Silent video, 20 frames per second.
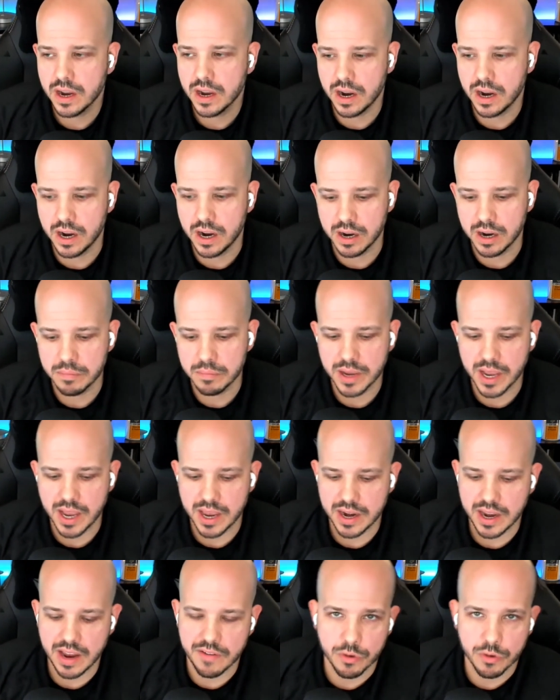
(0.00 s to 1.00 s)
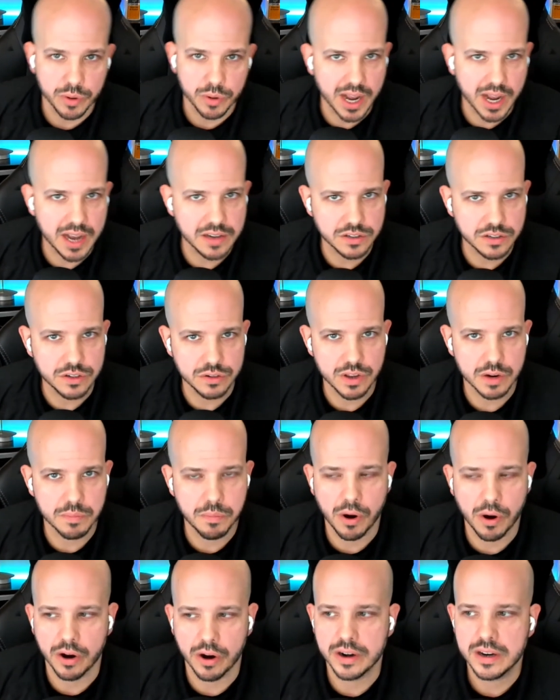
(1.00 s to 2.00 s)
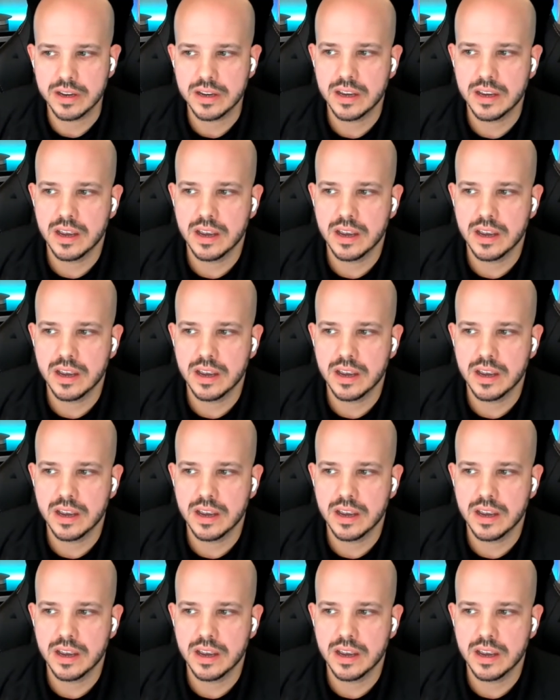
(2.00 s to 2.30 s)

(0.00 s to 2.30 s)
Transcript: And everyone has to do their part.